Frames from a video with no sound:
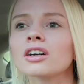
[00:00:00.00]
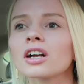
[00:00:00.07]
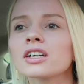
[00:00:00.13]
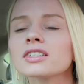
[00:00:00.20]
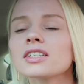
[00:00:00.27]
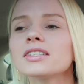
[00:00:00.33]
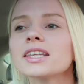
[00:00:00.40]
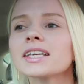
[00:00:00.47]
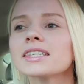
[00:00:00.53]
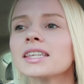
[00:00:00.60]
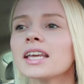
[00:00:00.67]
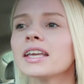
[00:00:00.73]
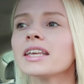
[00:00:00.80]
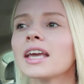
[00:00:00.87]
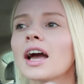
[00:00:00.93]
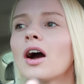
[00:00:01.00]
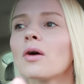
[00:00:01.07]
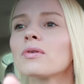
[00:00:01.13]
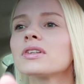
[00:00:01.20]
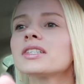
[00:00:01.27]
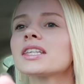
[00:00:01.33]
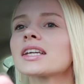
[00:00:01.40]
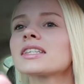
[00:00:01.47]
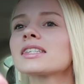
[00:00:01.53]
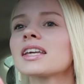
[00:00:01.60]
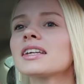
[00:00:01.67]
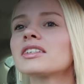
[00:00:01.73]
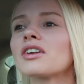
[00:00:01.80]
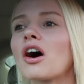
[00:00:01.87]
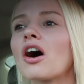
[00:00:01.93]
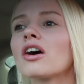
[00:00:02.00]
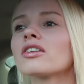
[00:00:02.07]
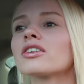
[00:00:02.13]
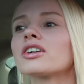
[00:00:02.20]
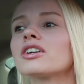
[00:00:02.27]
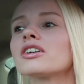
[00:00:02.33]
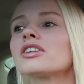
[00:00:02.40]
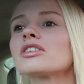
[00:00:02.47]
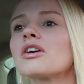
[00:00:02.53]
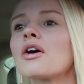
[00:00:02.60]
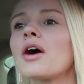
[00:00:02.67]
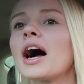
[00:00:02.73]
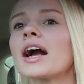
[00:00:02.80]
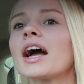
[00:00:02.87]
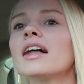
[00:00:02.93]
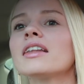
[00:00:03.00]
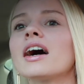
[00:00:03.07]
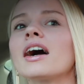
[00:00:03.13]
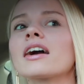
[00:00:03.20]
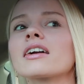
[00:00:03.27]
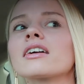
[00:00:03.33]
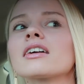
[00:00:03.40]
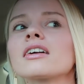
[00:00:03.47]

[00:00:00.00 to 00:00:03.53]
Cause a 16 count was $16. So I got like